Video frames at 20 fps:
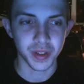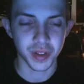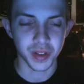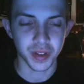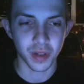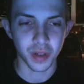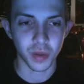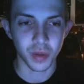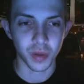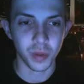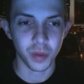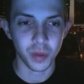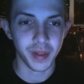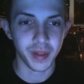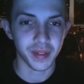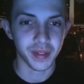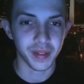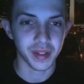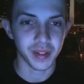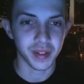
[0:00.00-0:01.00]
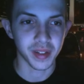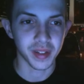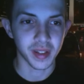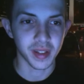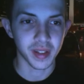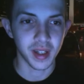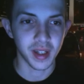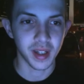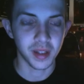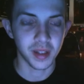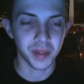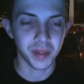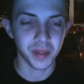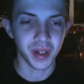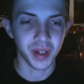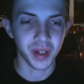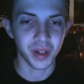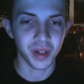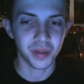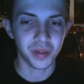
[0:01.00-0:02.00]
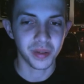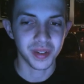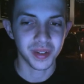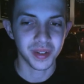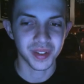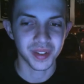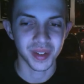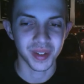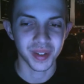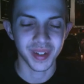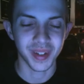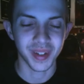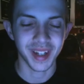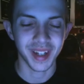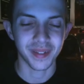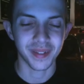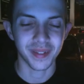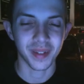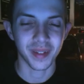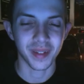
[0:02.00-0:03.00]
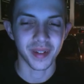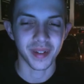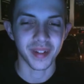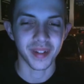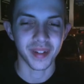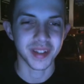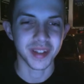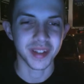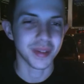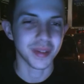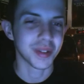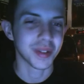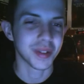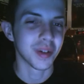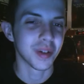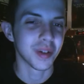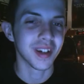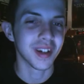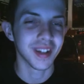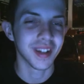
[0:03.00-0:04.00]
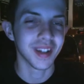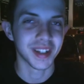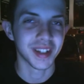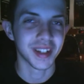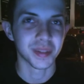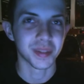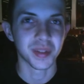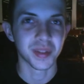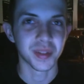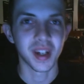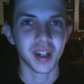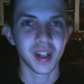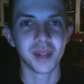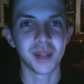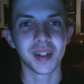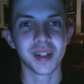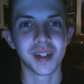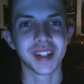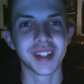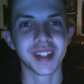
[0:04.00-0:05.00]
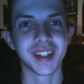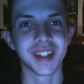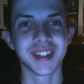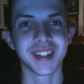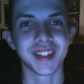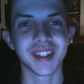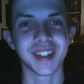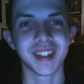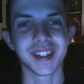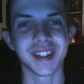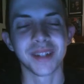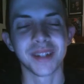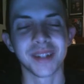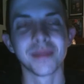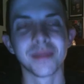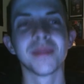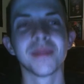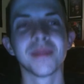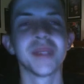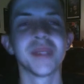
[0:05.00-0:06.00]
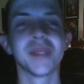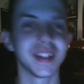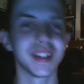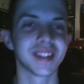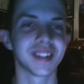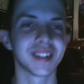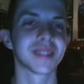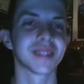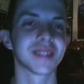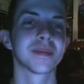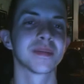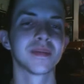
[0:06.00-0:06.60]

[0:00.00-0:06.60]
Ruby and things like that, let me know. So yeah, follow me on Facebook, Twitter, like, subscribe, I'll catch you guys next time. Peace.